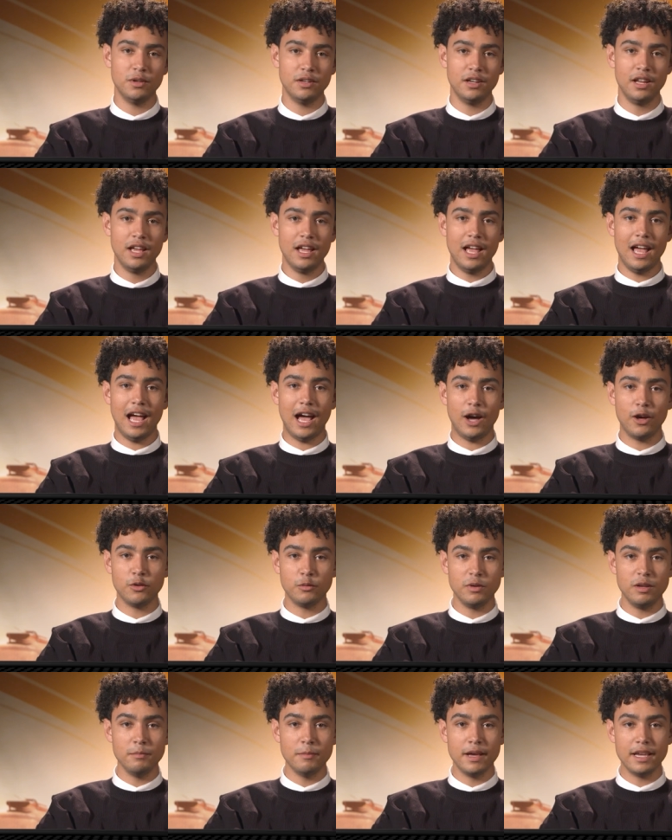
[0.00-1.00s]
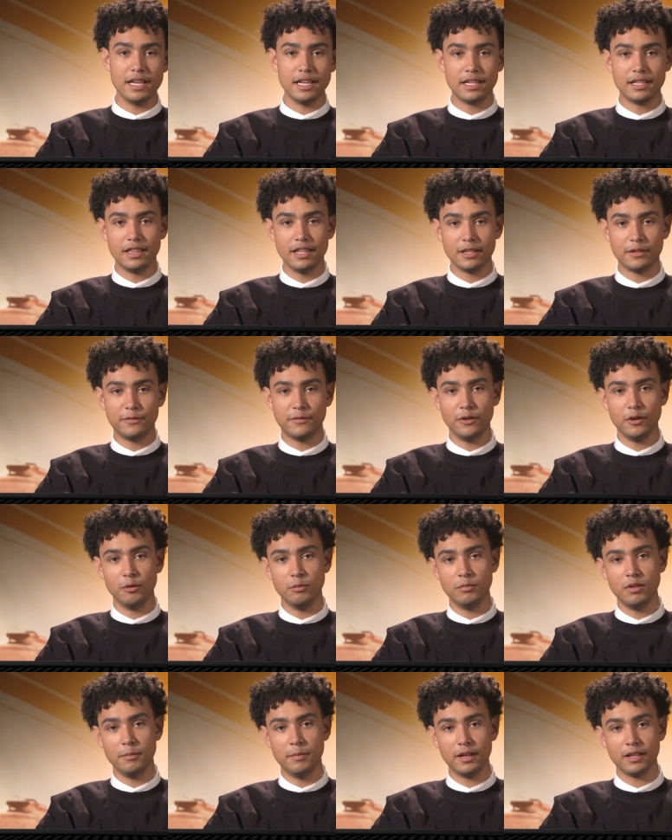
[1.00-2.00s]
and how do we make this
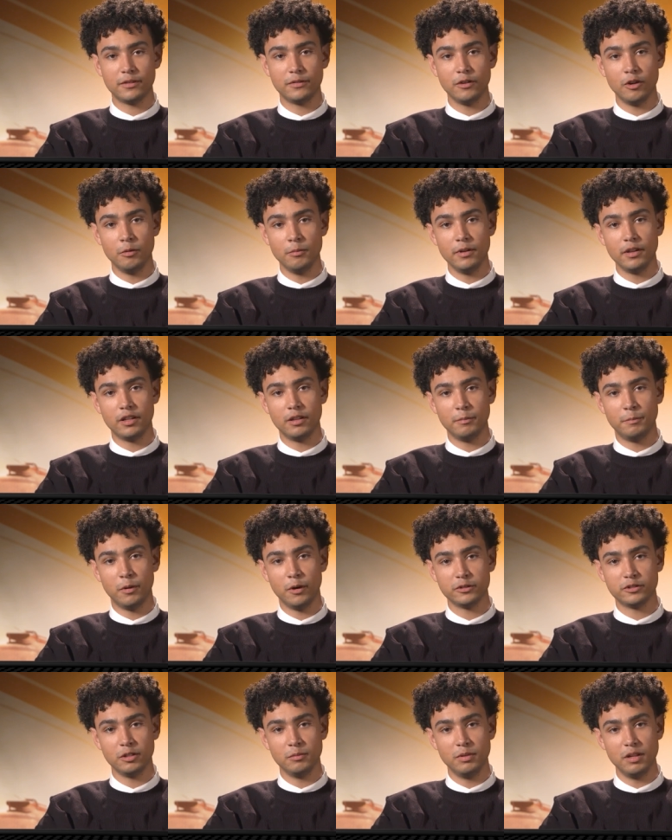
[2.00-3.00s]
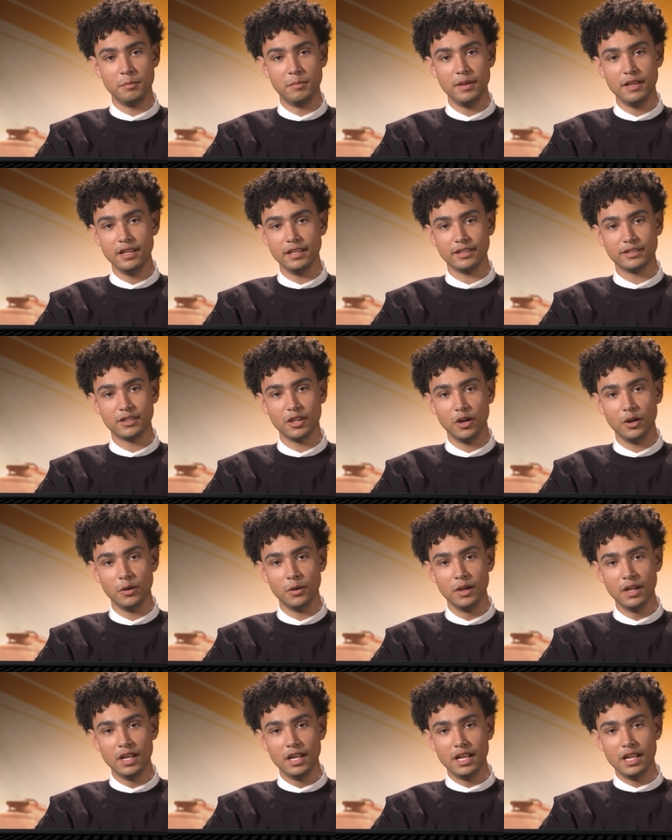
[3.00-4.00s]
film the best film it could possibly be.
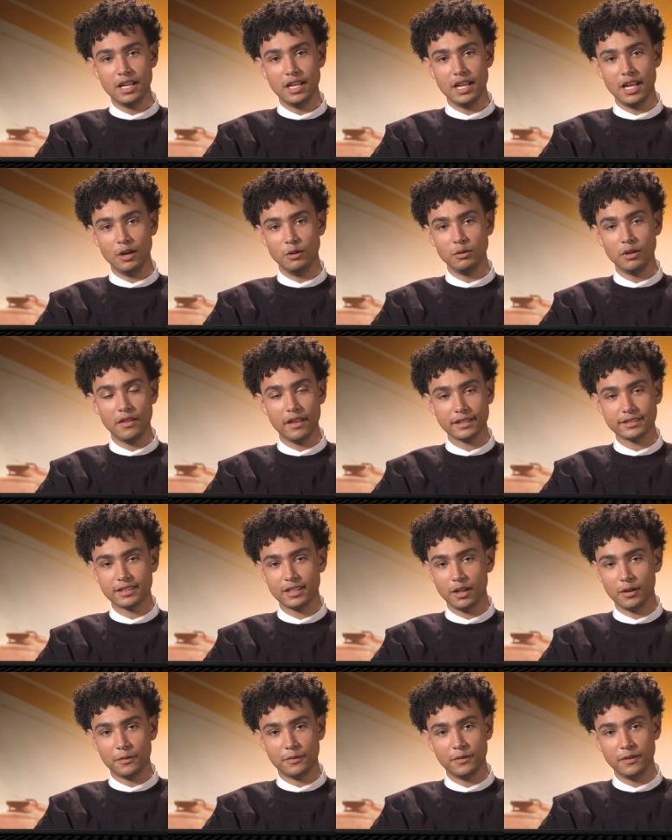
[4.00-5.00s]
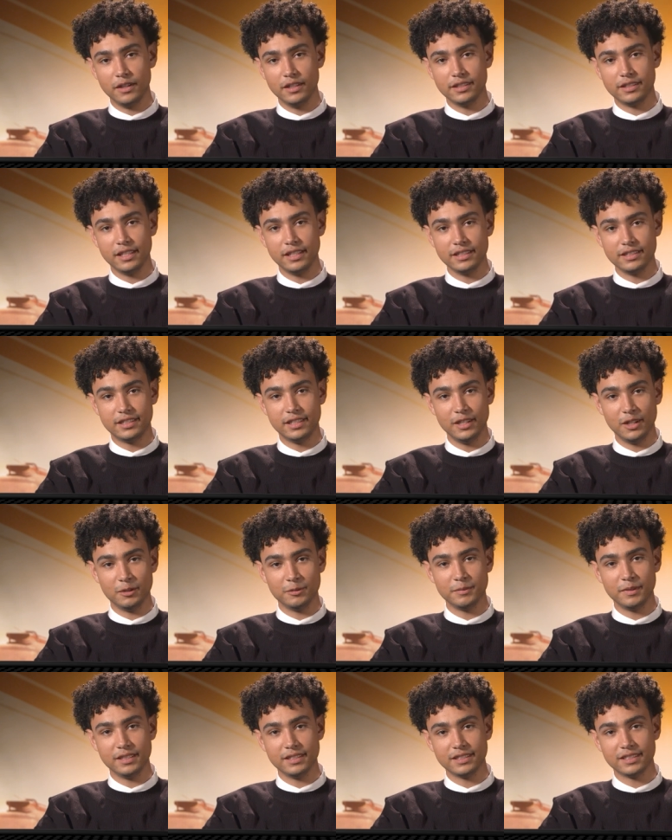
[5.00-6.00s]
So all of that stuff is is you
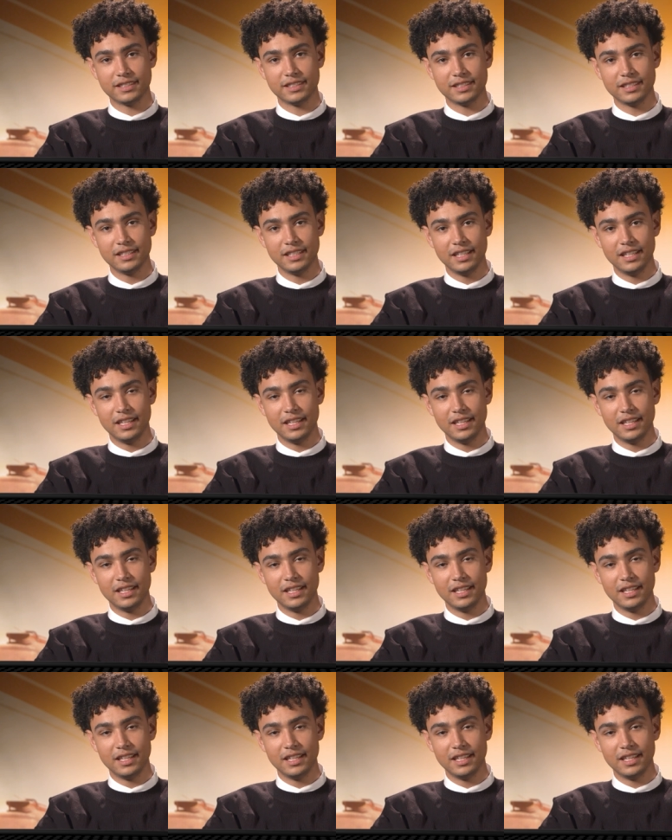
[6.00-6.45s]
know this